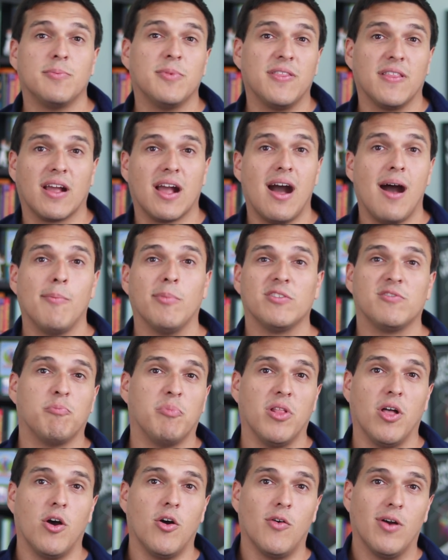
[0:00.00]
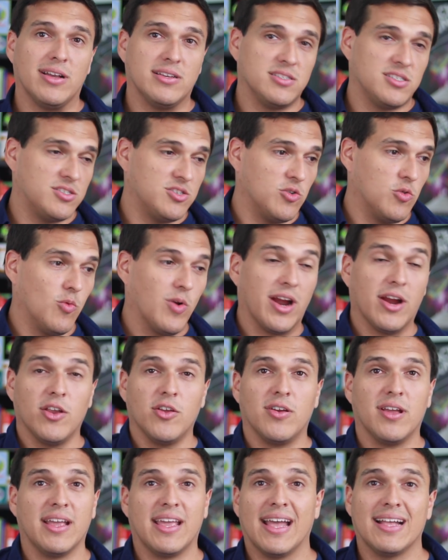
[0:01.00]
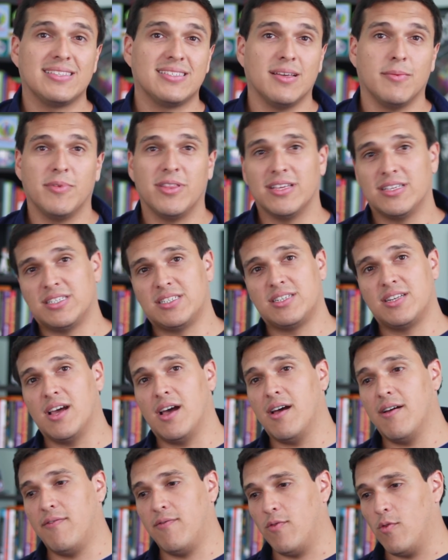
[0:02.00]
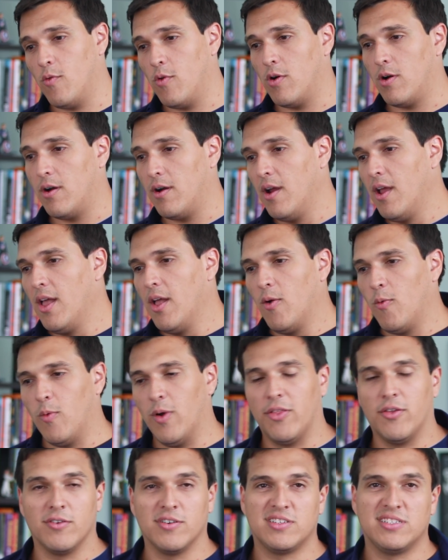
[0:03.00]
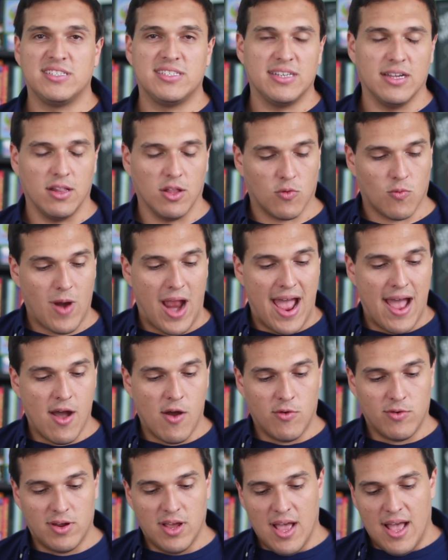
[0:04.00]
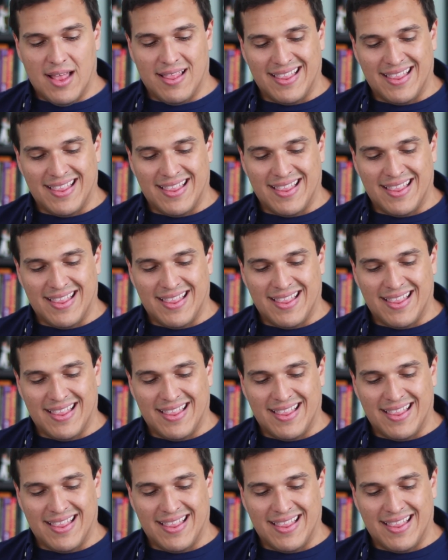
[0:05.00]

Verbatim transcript: them in the comments below as to where you can get some of this stuff or whether it's still around.